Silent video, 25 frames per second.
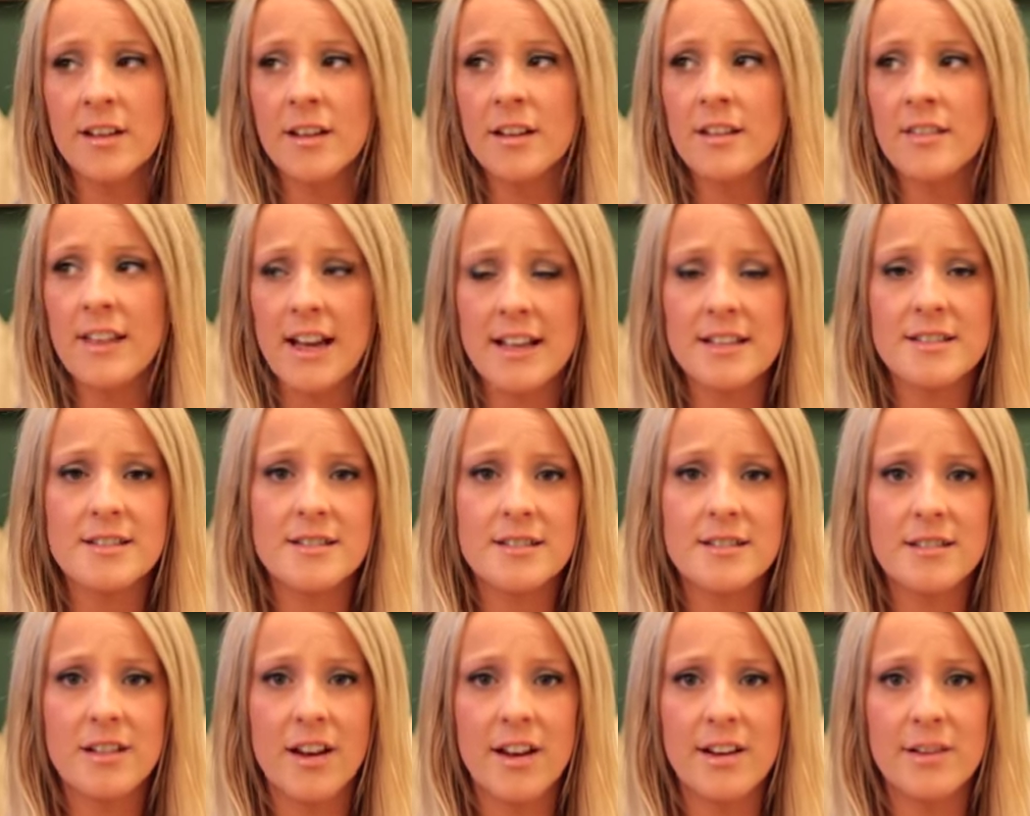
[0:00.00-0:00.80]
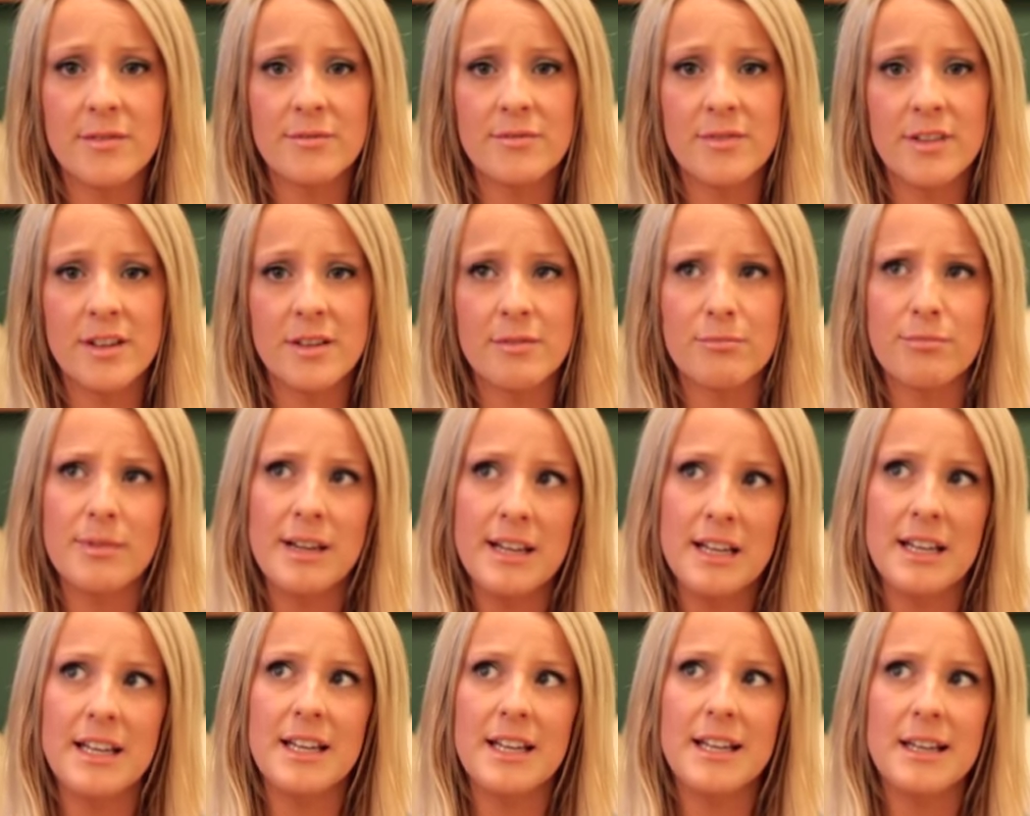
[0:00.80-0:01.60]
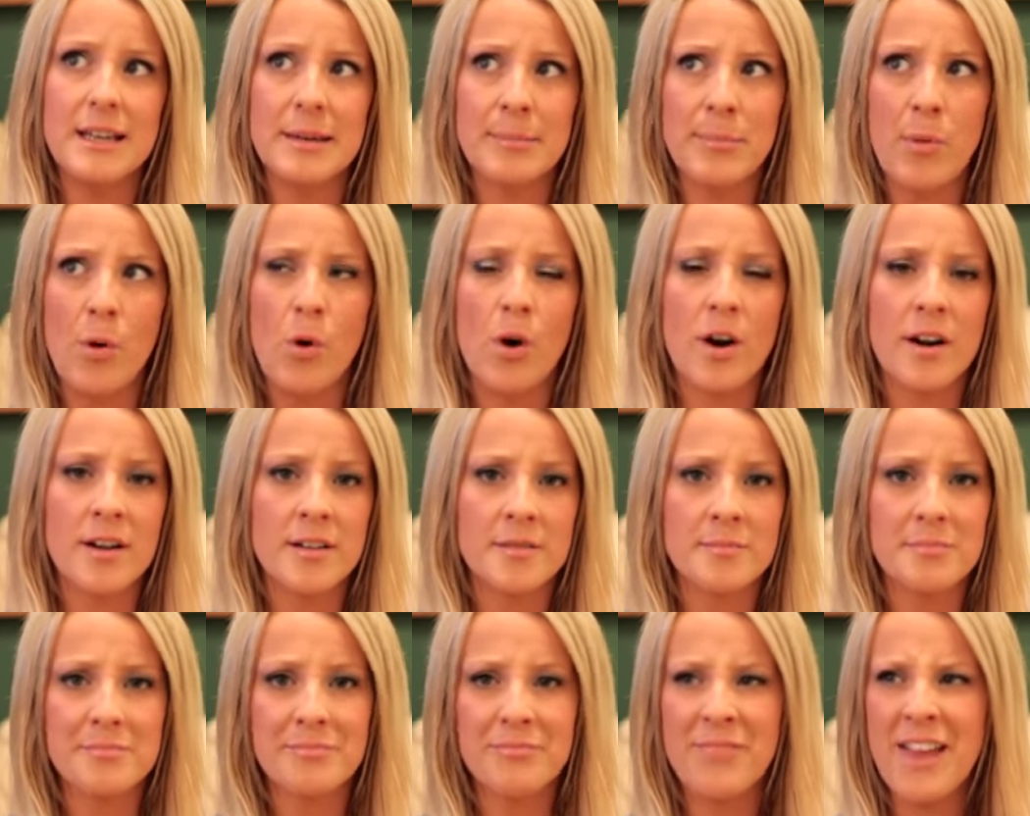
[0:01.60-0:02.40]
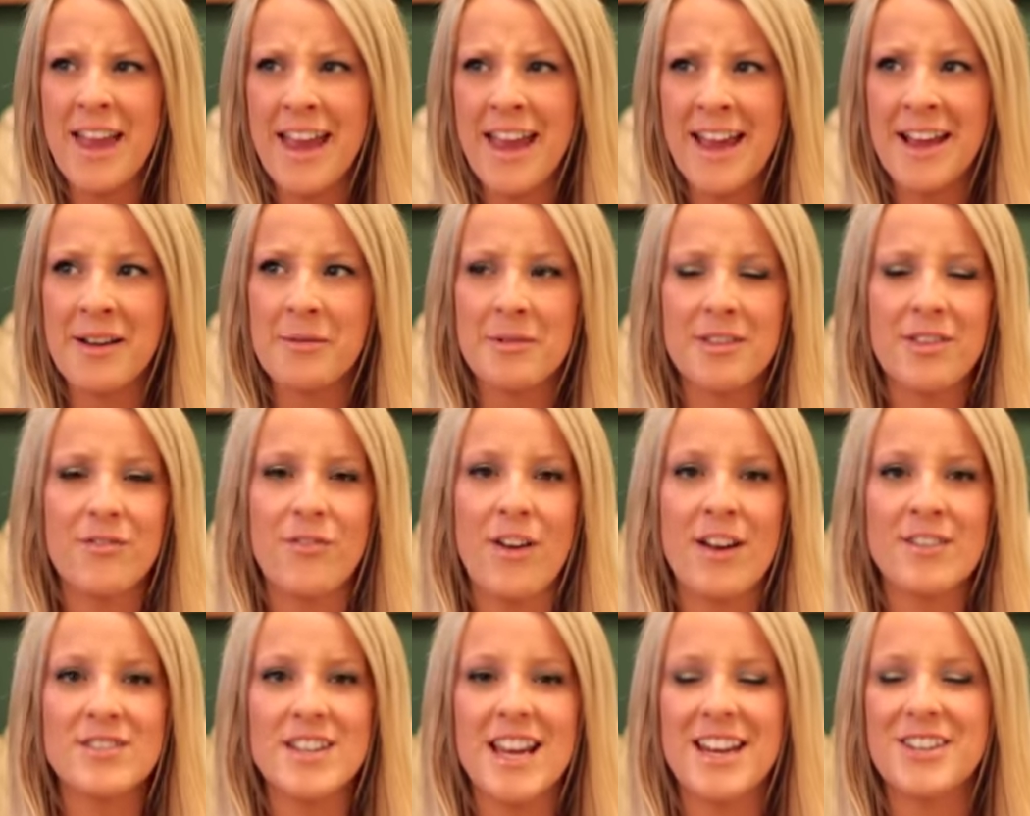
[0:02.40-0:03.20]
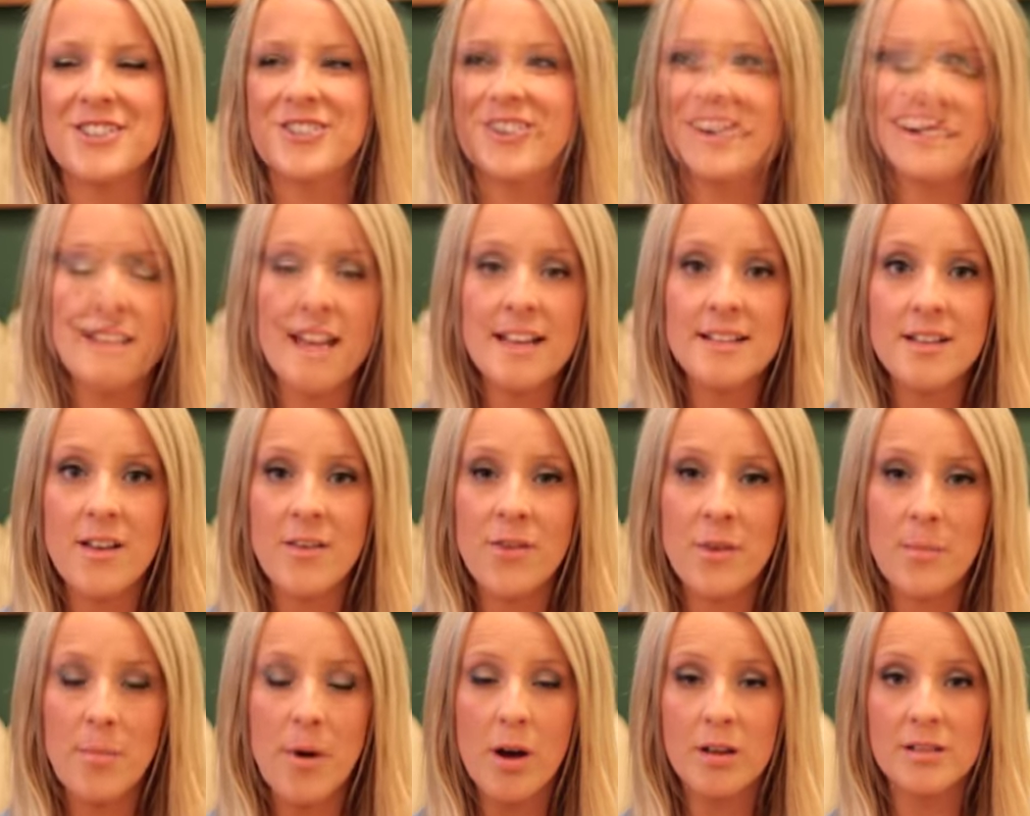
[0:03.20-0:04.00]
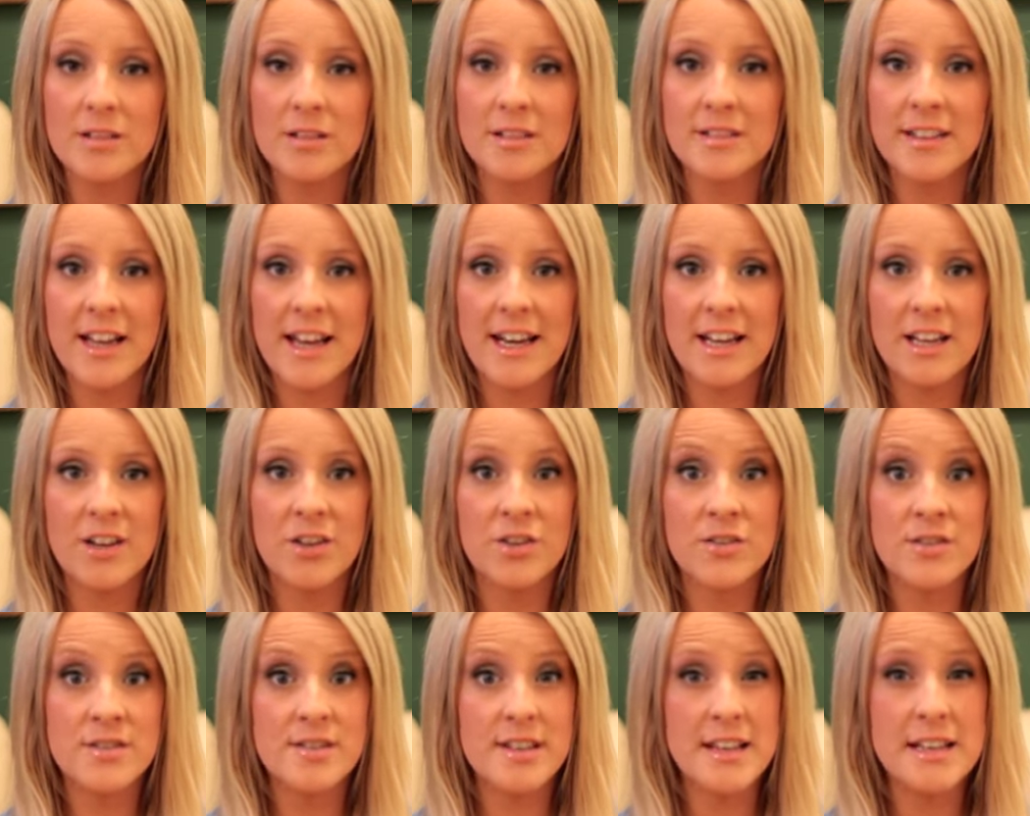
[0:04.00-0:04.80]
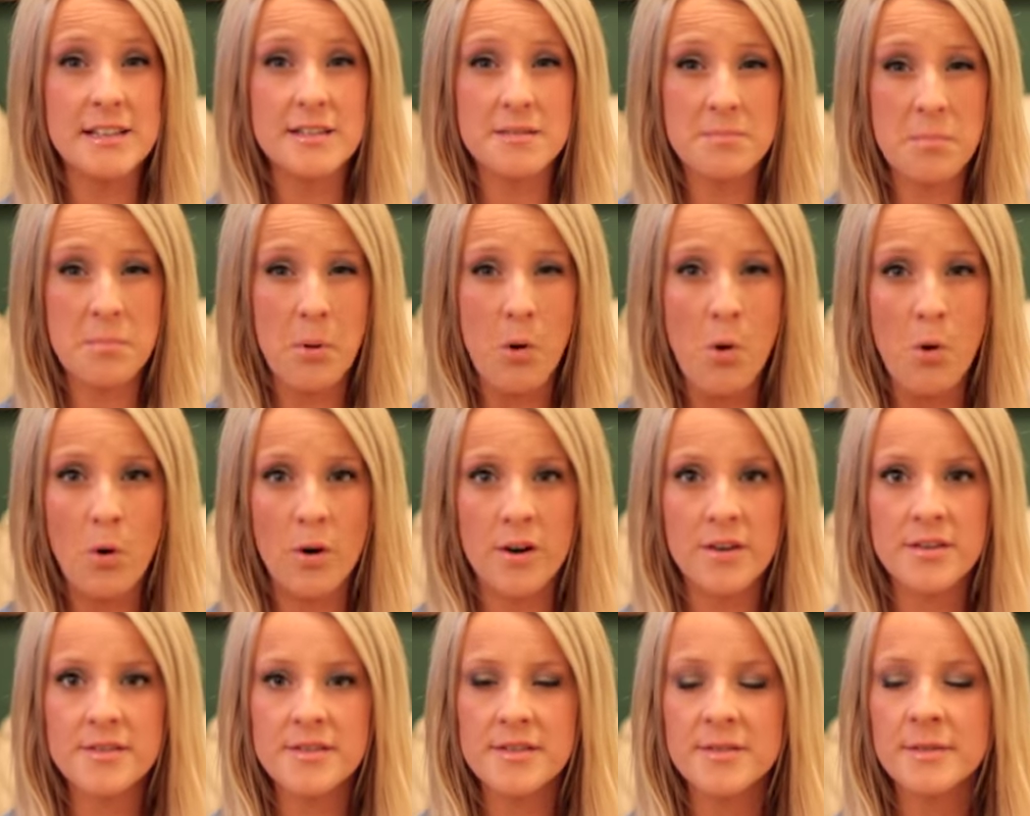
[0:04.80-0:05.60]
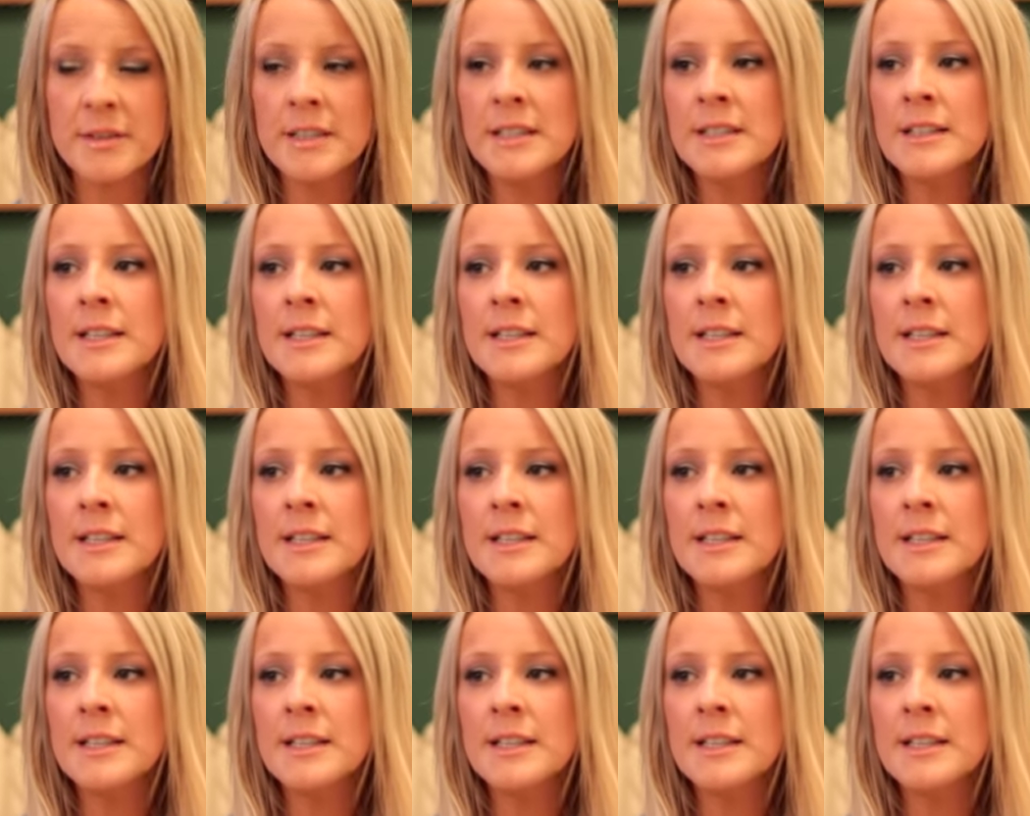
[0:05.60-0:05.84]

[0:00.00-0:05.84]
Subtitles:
That's kind of a really important thing with the foundation. It says on the bottle that it conceals pores.